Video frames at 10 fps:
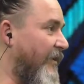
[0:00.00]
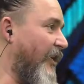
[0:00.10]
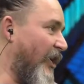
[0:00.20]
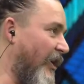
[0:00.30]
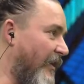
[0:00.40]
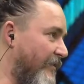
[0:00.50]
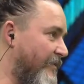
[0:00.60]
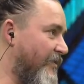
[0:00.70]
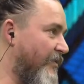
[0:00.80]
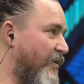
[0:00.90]
at
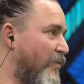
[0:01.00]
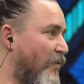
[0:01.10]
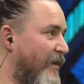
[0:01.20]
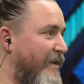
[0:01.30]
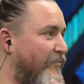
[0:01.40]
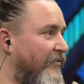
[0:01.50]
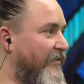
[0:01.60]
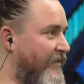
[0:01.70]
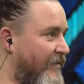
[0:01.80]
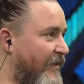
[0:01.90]
heart, so you were
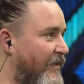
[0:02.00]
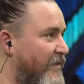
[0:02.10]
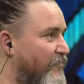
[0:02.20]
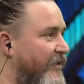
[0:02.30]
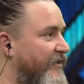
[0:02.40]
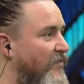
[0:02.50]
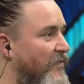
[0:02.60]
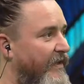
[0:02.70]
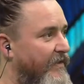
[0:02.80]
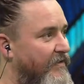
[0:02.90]
able to kind of spread your
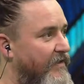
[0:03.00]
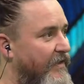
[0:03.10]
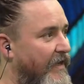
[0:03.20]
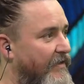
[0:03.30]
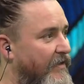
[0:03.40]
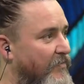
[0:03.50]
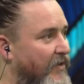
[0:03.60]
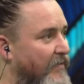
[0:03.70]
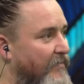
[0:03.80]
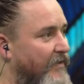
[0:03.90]
wings in that
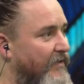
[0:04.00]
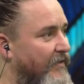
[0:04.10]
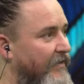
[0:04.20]
department.